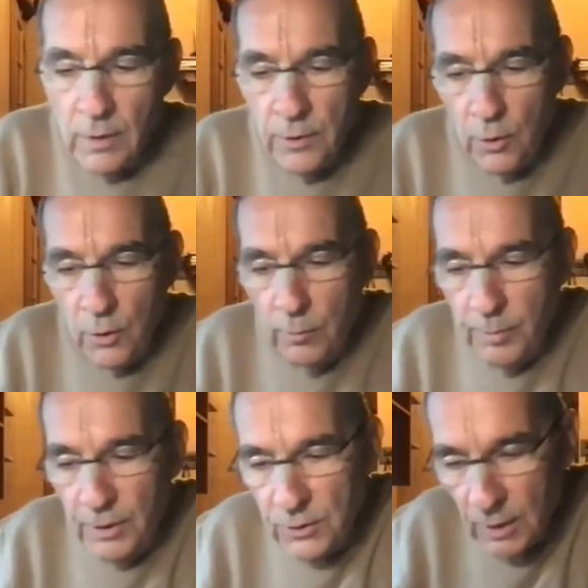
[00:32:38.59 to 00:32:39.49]
They're going to
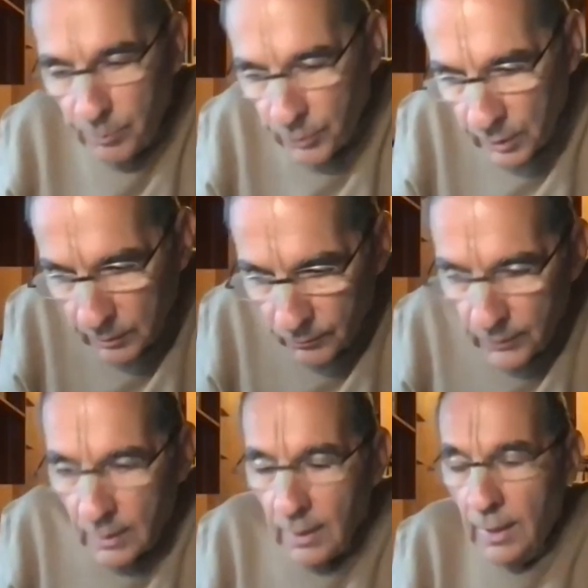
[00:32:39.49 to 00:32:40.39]
be separate,
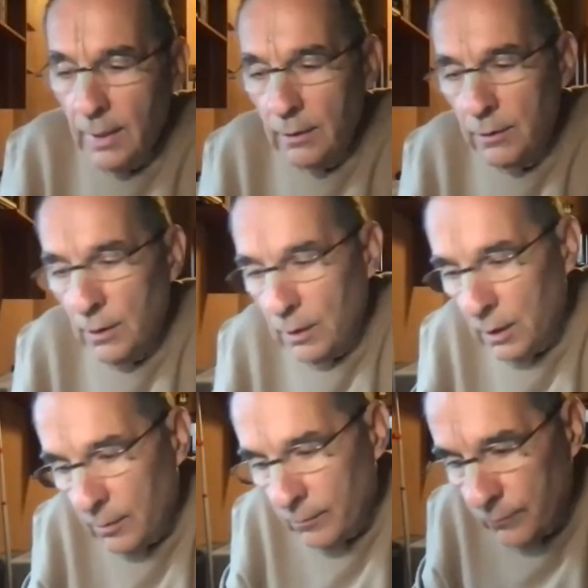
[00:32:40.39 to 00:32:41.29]
and
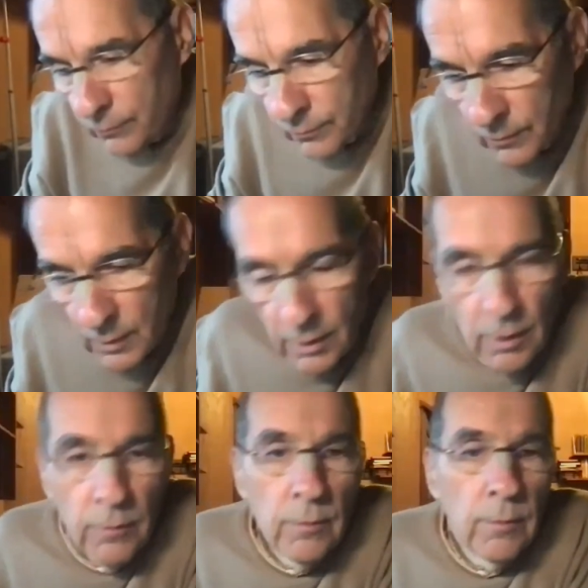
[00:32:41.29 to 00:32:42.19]

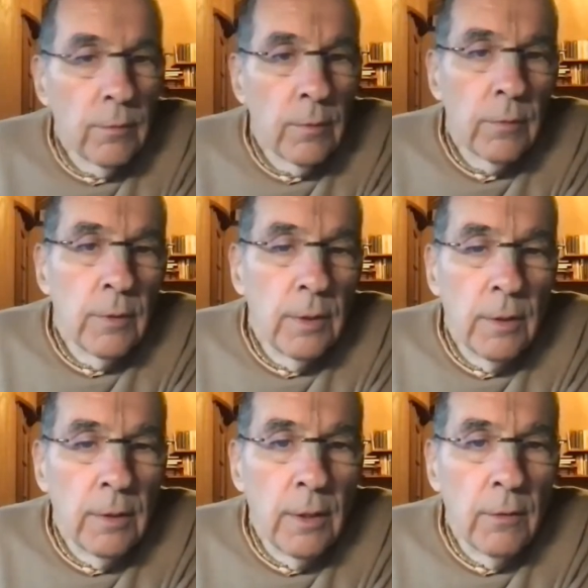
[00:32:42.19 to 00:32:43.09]
they're
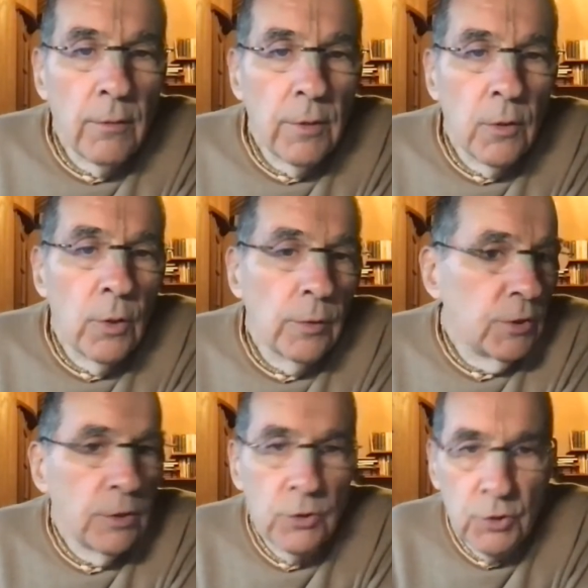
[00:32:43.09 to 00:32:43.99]
going to
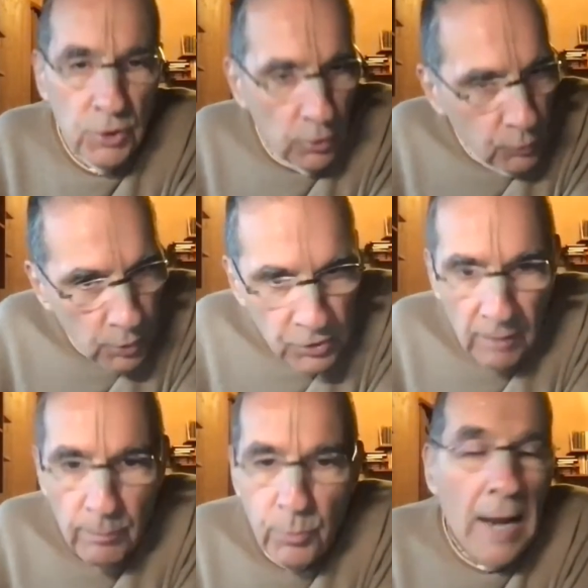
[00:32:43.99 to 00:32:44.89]
still do the
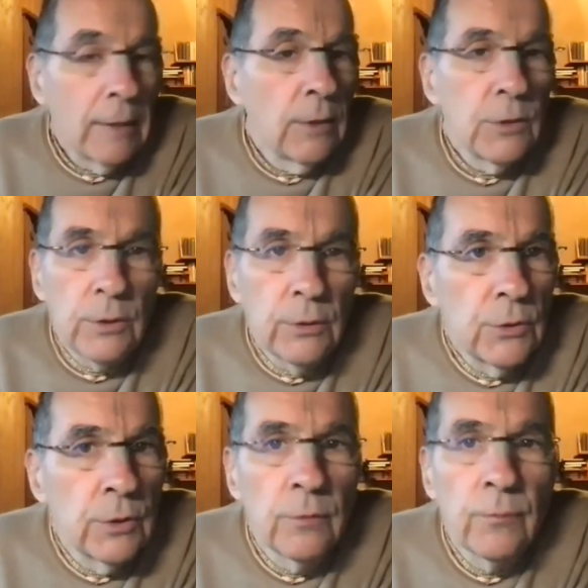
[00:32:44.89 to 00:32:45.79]
same
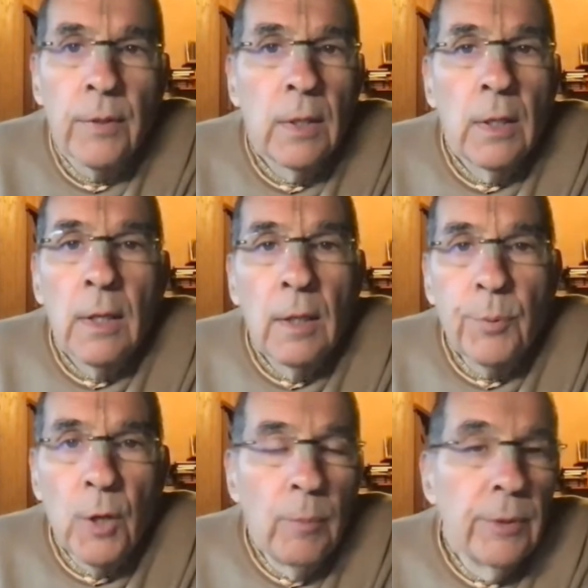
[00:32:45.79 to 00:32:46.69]
practices.
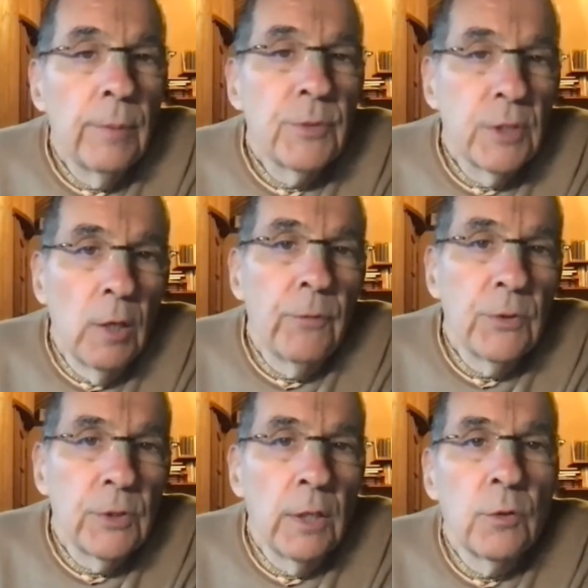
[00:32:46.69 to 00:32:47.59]
And Prabhupada himself
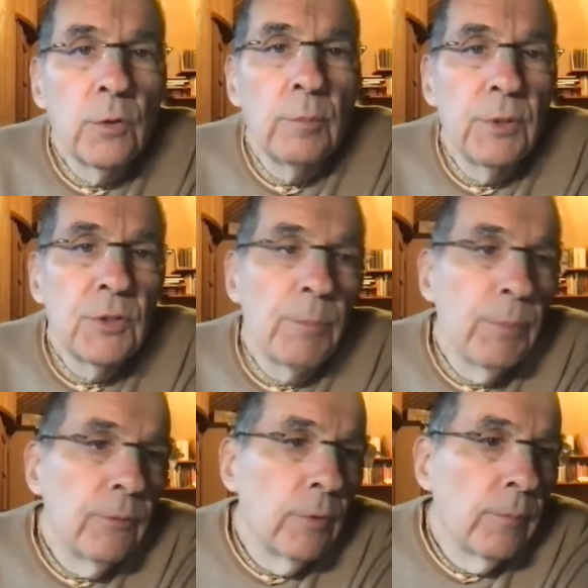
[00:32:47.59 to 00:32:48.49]
has said you can be
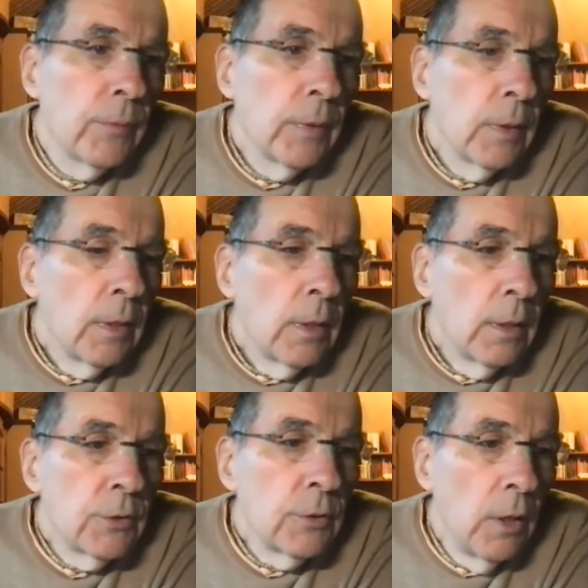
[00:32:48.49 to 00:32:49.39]
separate from
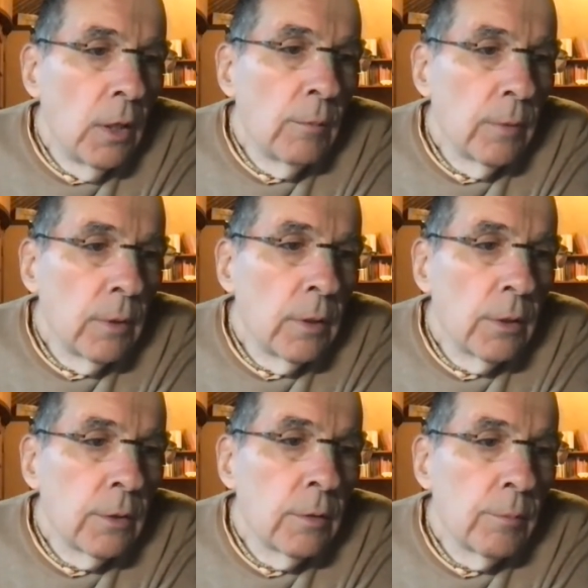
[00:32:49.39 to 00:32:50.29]

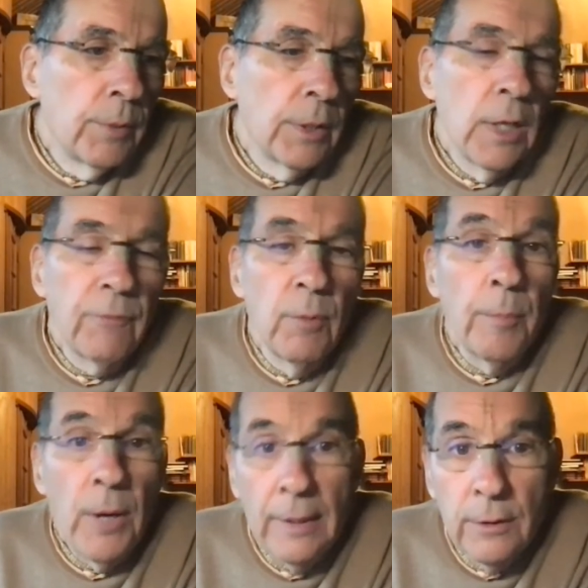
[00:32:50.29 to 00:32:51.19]
ISKCON, but not from
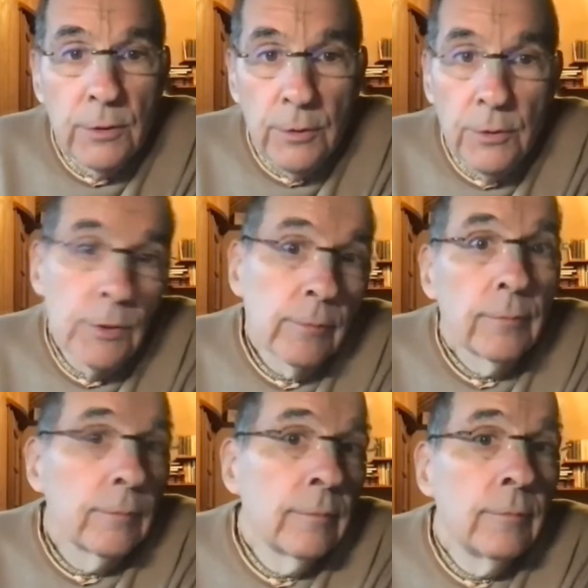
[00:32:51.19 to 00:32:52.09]
the practices.
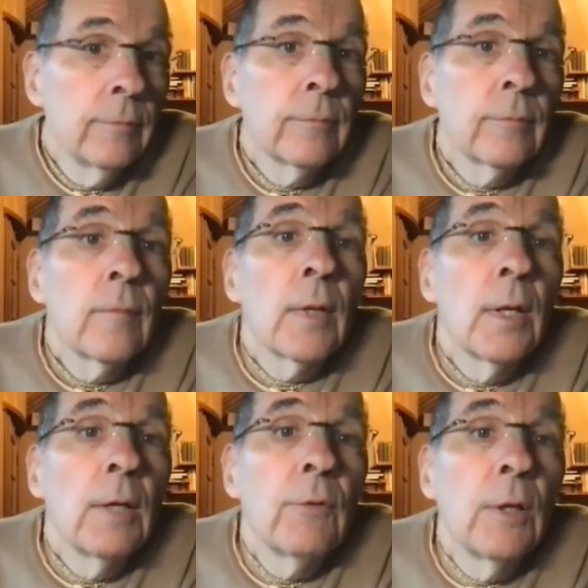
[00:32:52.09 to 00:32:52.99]
Mm-hmm.
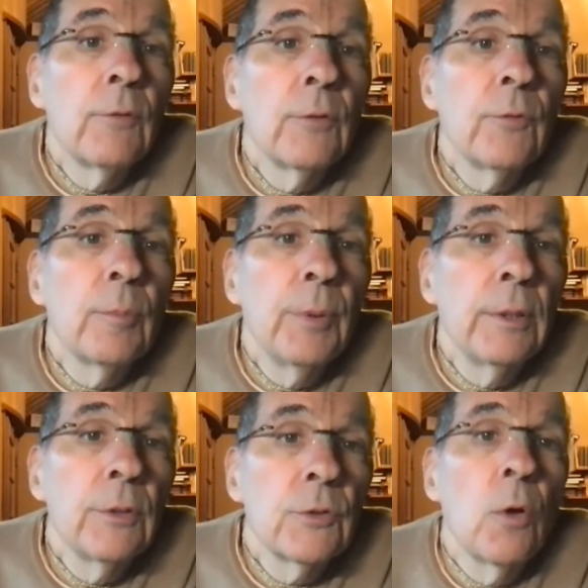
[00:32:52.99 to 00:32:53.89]
If you have different
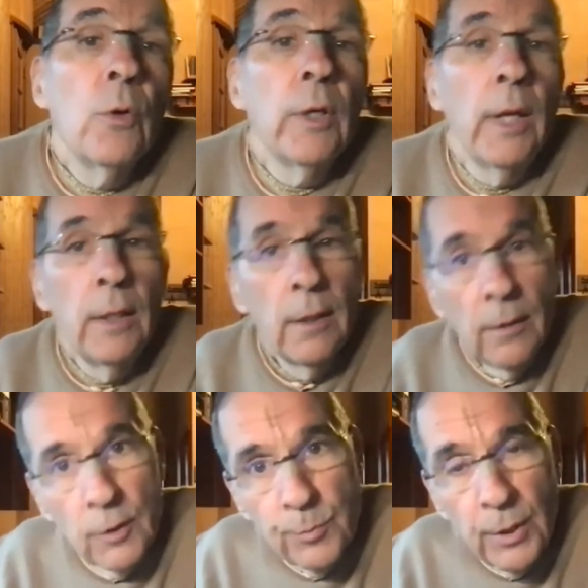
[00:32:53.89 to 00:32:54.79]
opinions, so okay,
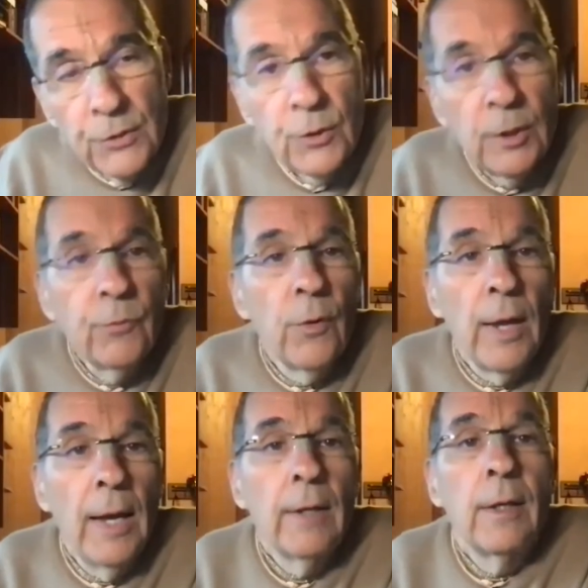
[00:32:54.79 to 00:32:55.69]
there's precedent for
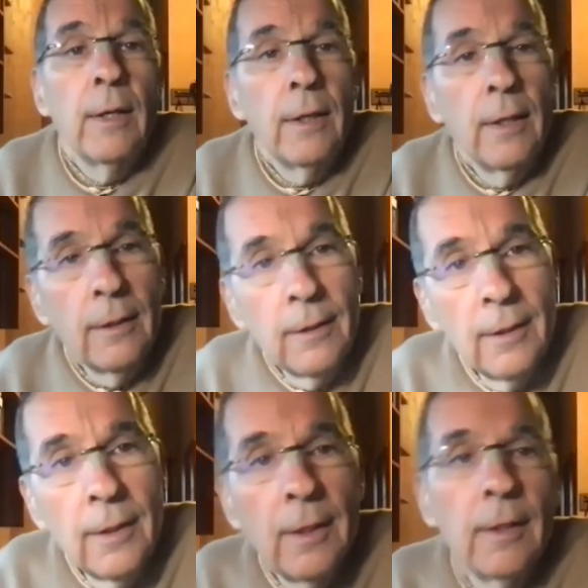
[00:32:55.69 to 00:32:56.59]
that,
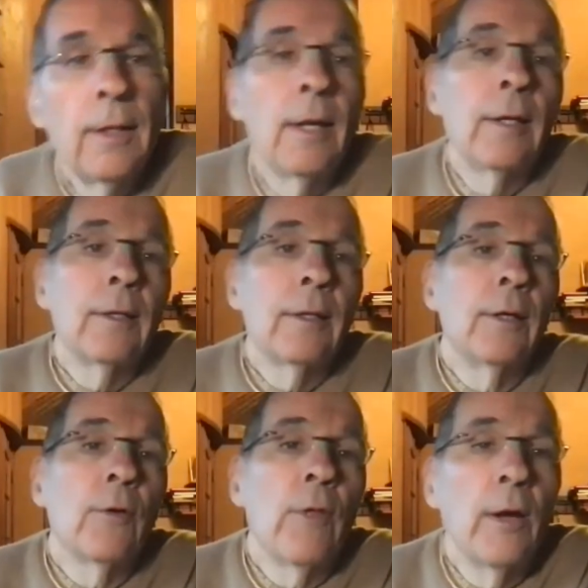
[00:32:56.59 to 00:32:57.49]
and
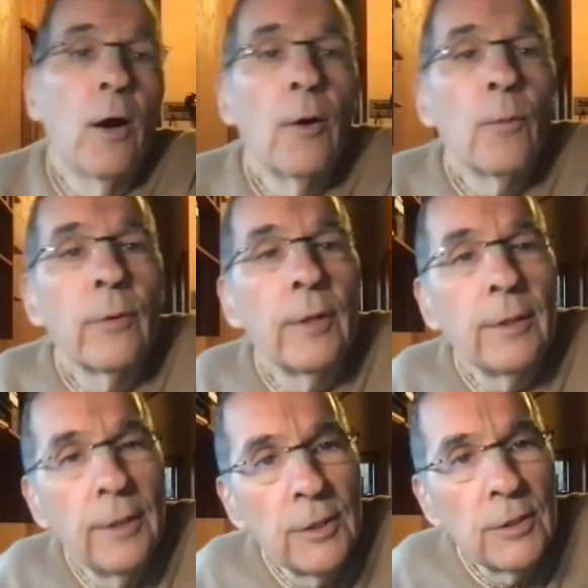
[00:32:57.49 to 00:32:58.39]
here they are,
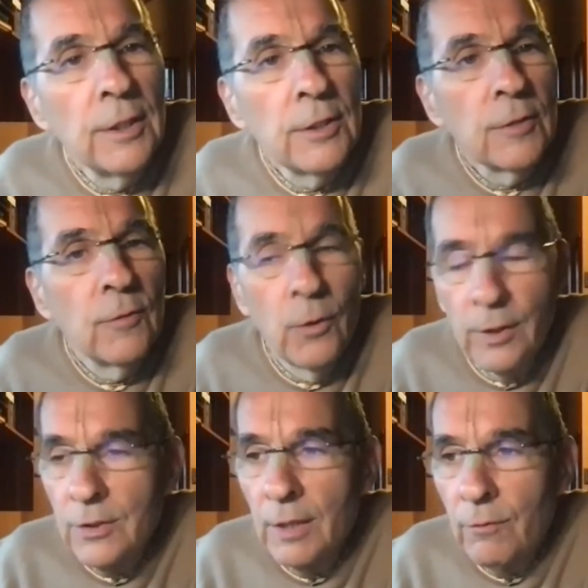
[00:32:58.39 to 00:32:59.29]
these
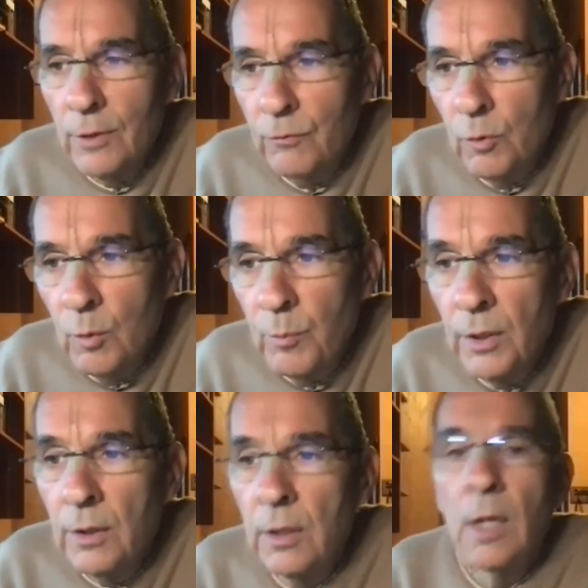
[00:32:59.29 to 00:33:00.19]
devotees, they have a different
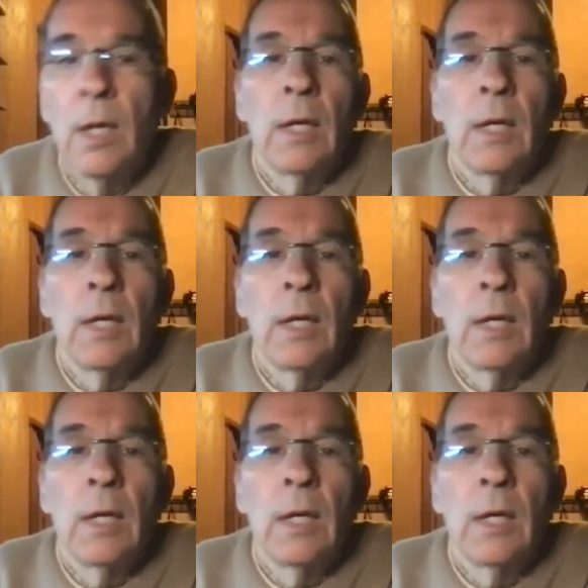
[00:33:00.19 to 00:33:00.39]
opinion.